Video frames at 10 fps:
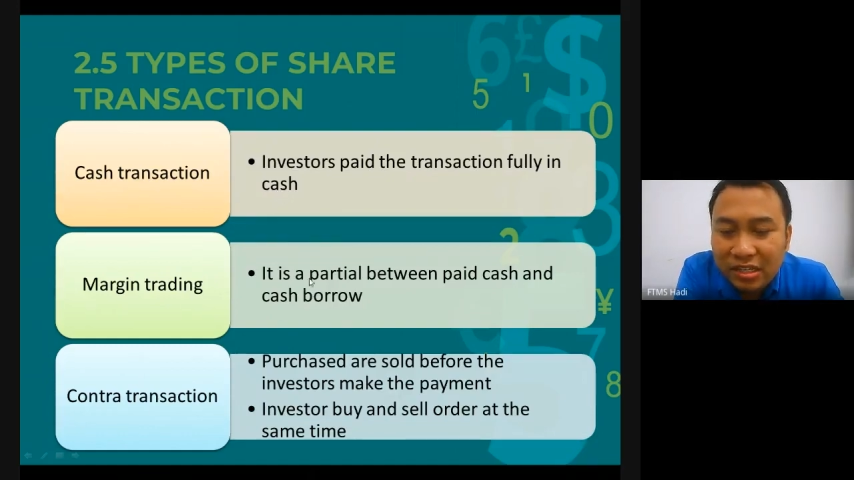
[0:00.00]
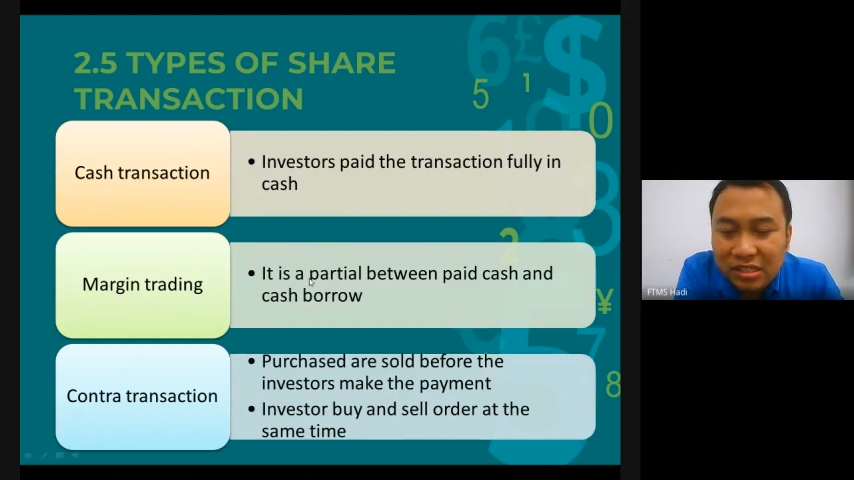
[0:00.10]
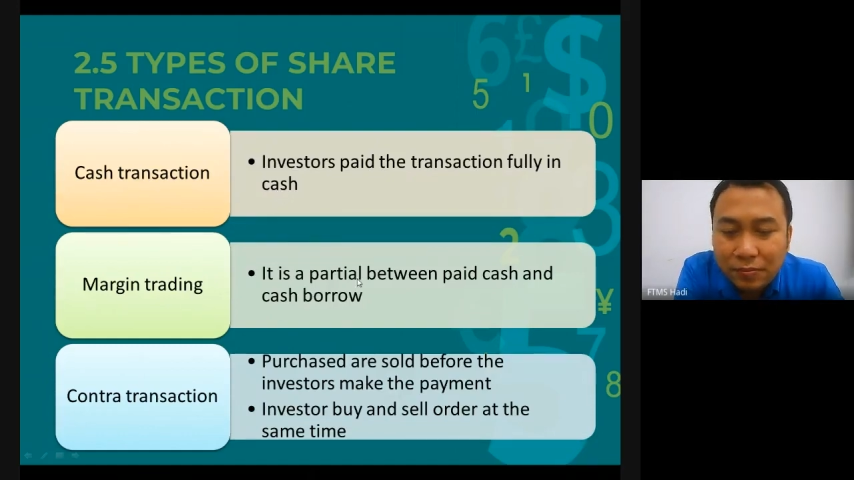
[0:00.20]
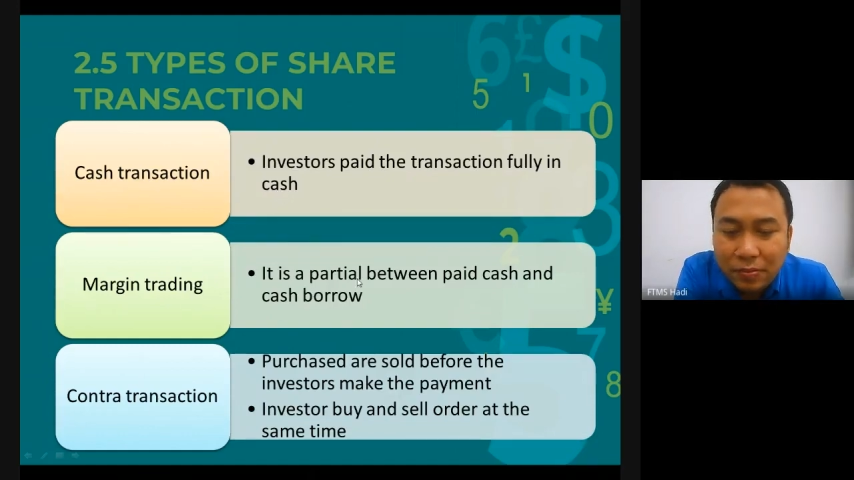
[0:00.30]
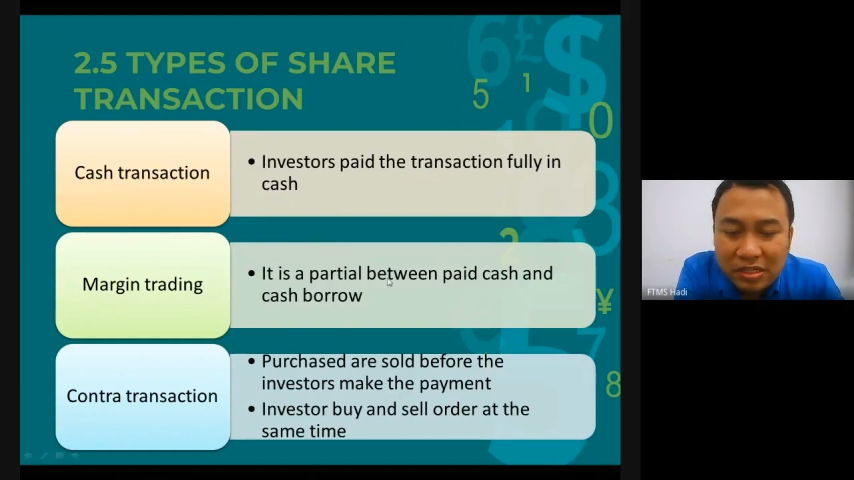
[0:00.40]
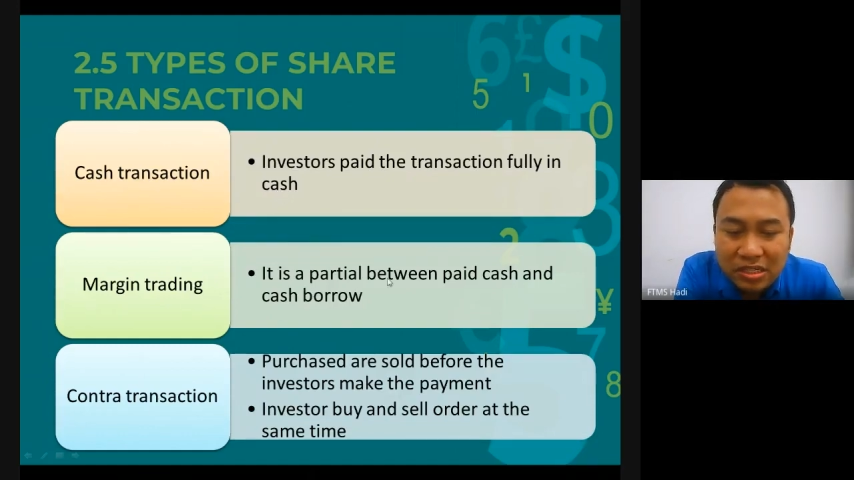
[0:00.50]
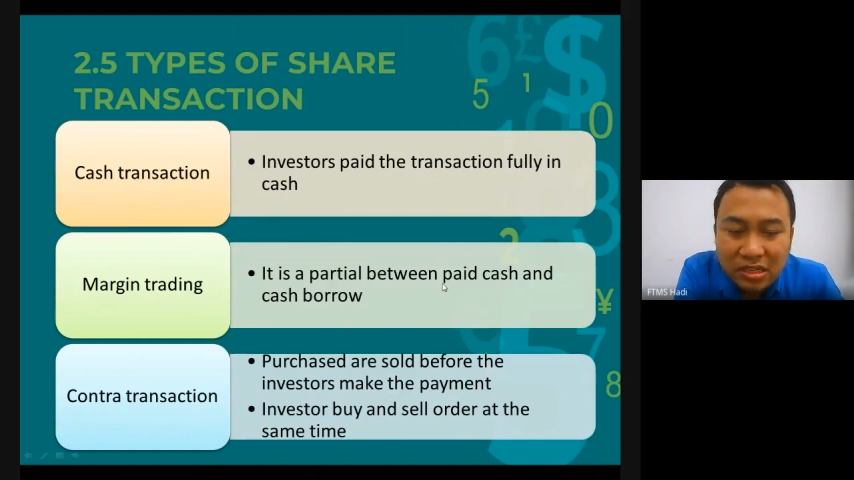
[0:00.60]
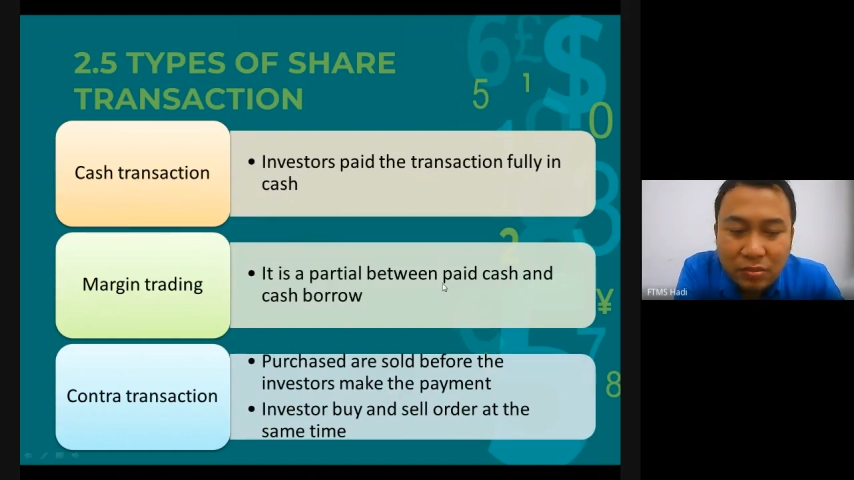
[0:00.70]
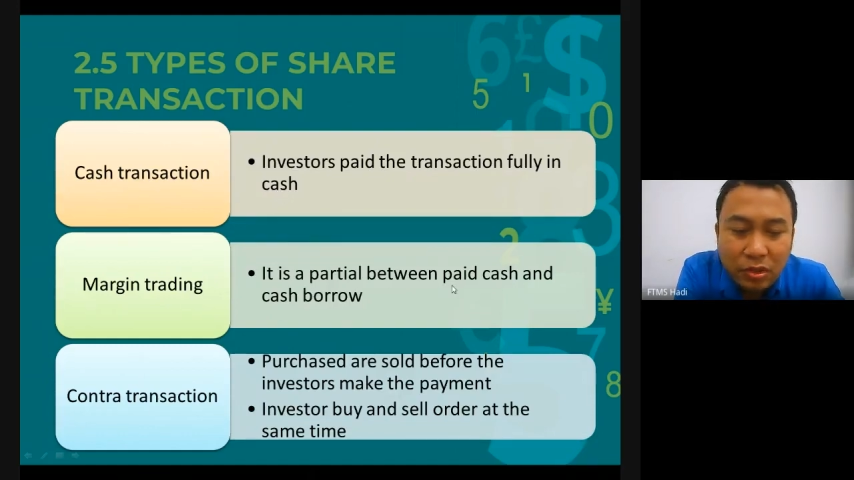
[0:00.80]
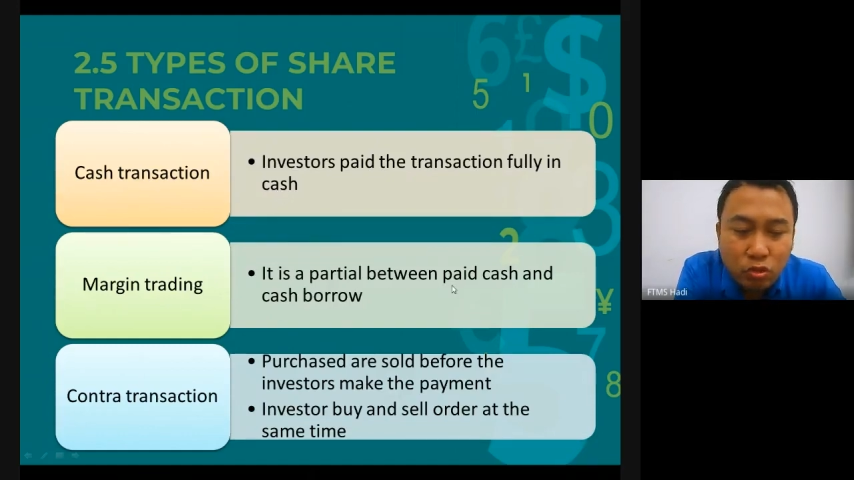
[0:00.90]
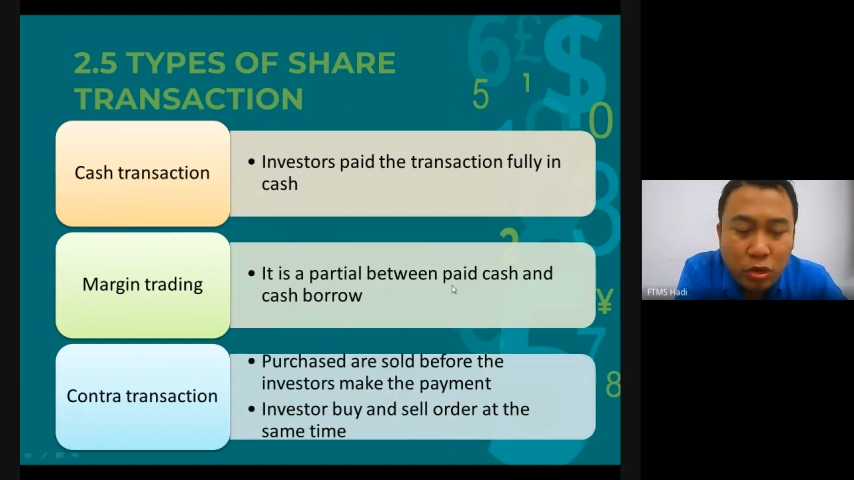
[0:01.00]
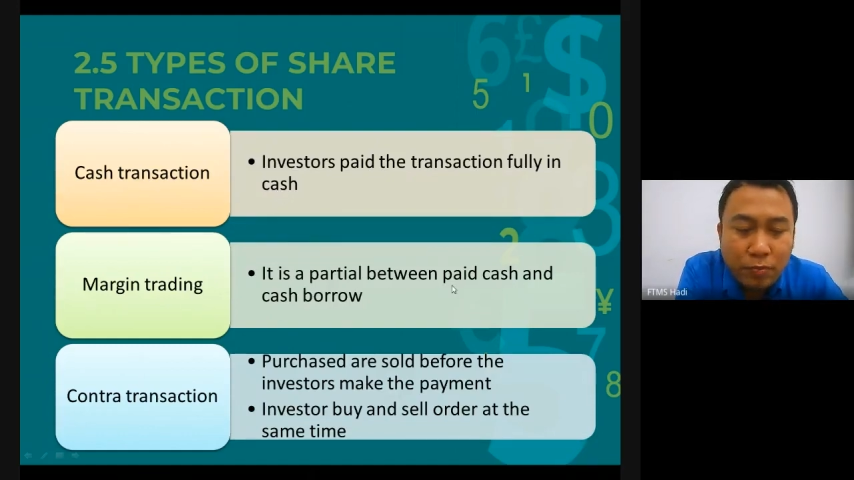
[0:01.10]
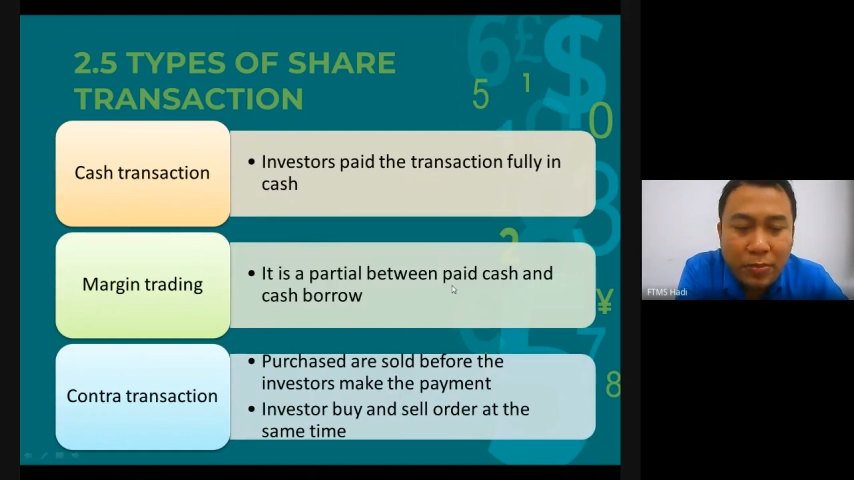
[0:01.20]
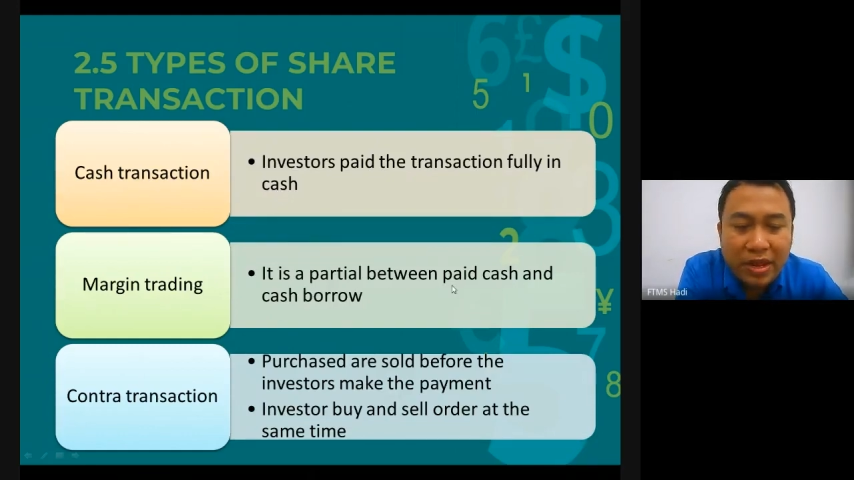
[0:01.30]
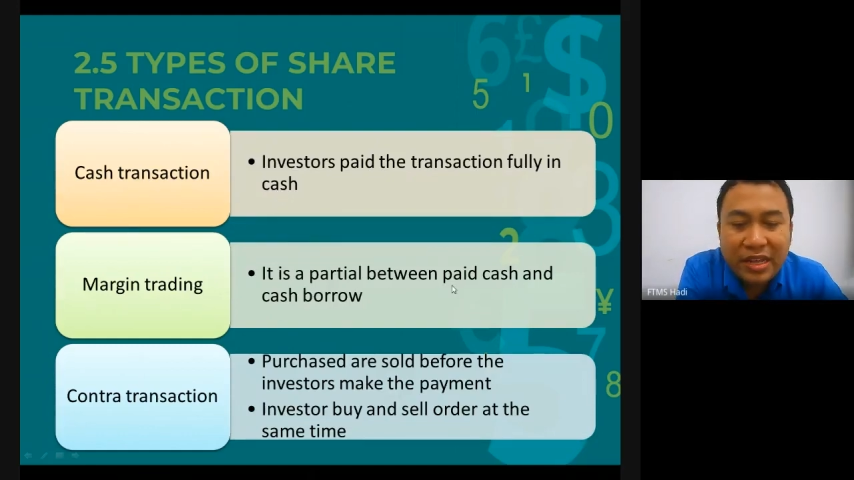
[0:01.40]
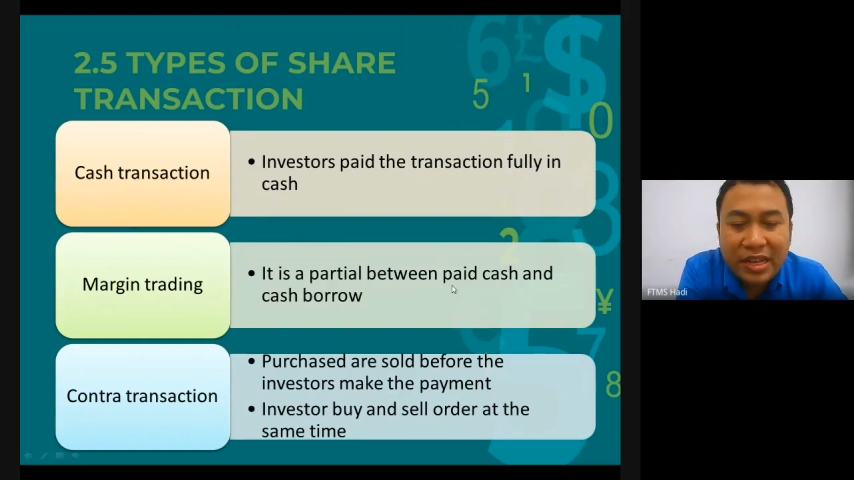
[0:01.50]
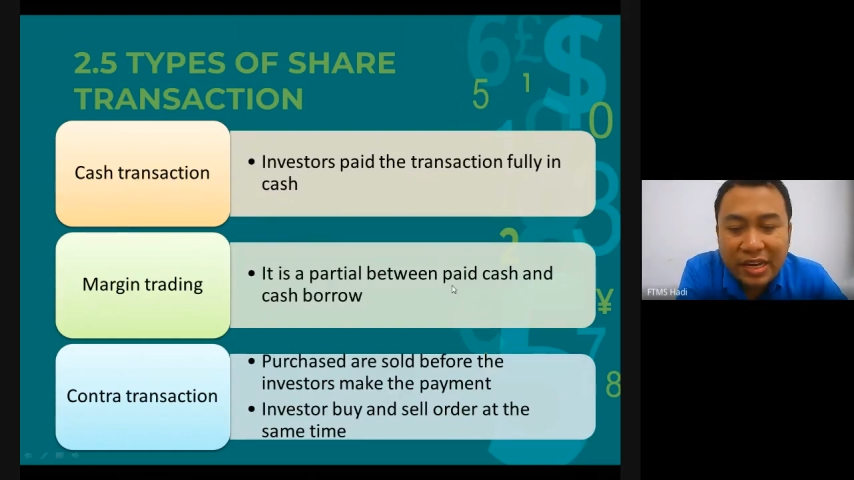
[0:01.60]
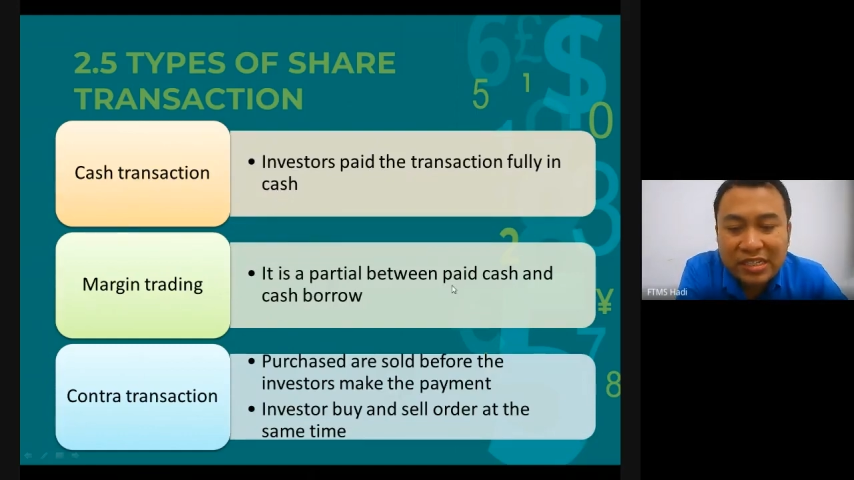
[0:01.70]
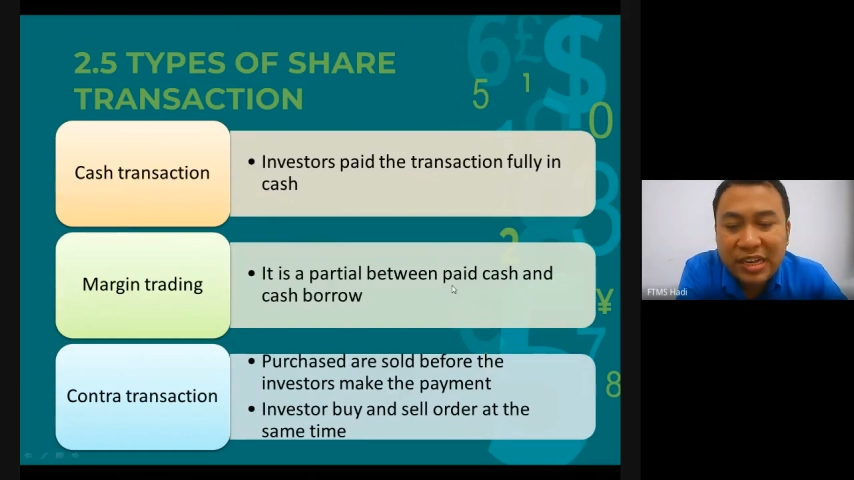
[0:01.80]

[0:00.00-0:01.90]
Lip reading: is a partial between paid cash